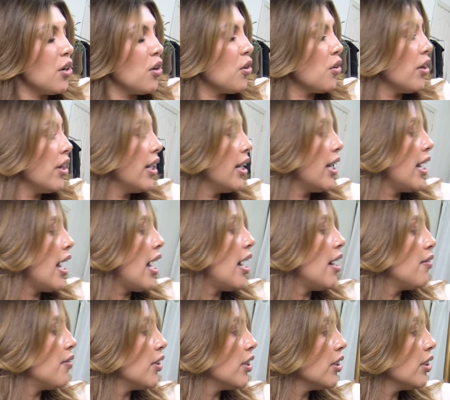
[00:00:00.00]
already
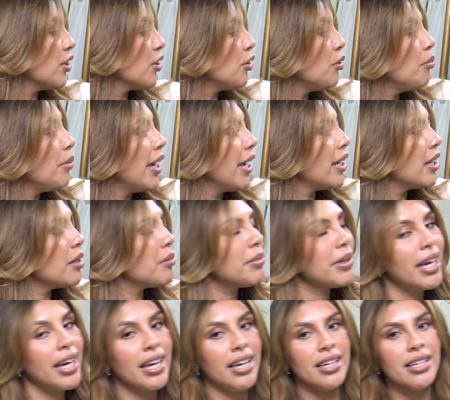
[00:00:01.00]
have a little makeup
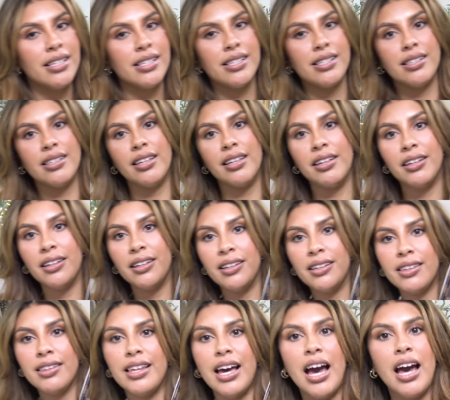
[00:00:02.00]
case
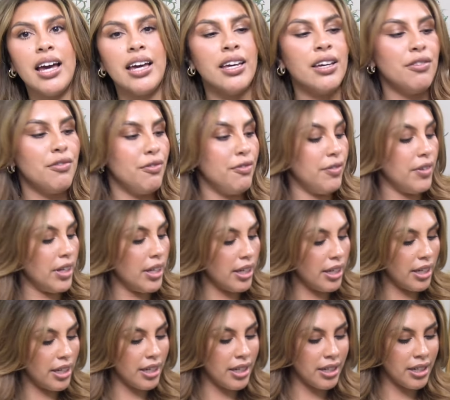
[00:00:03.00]
that it fit
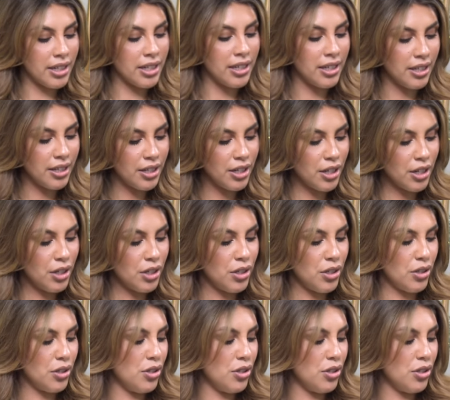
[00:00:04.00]
in.